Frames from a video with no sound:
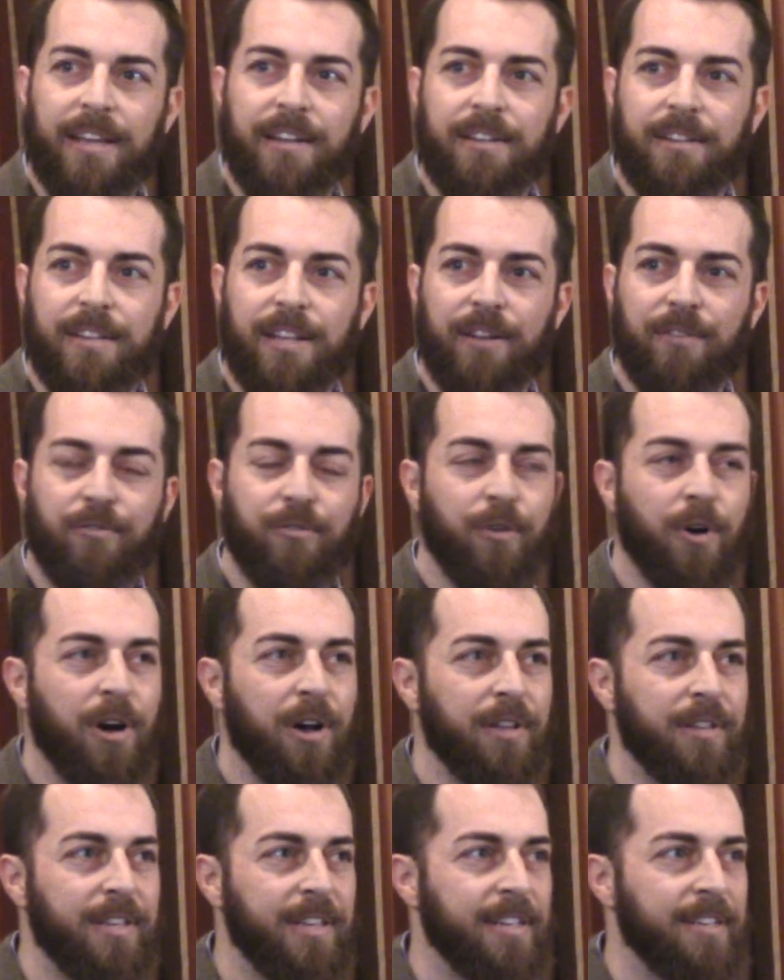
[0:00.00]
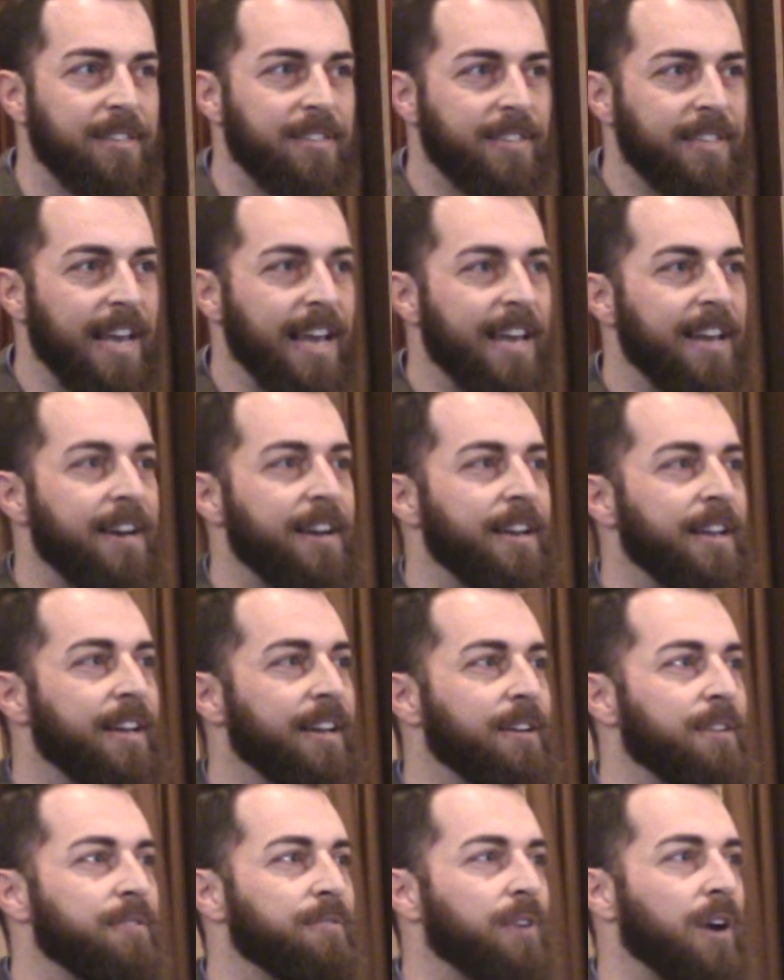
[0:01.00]
that for all the
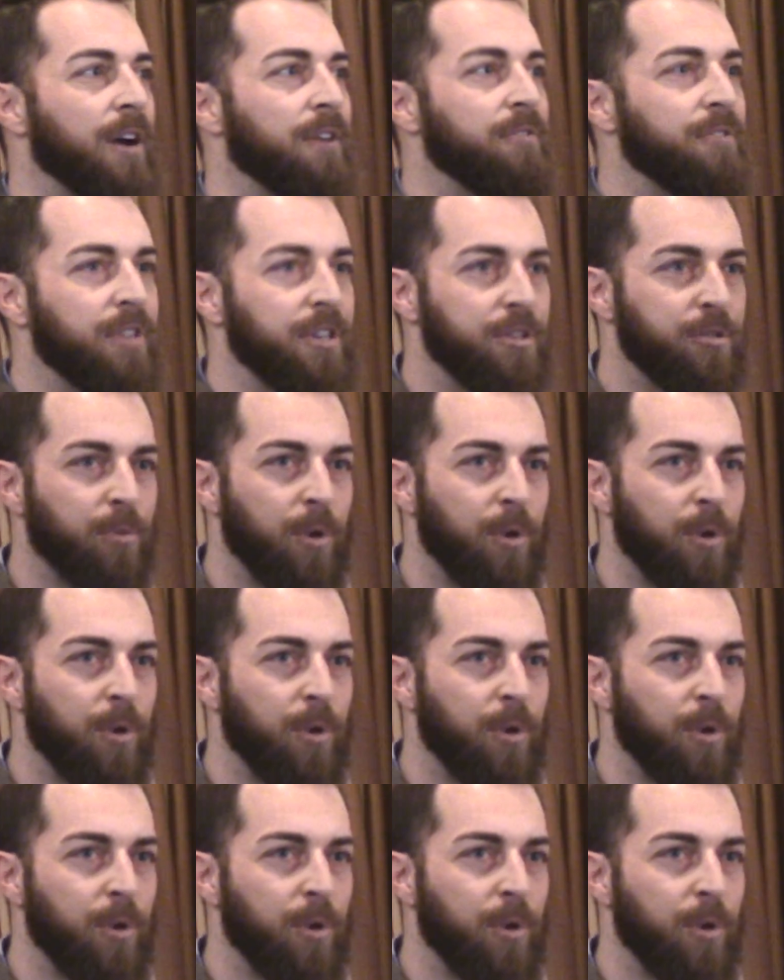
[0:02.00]
insanity of the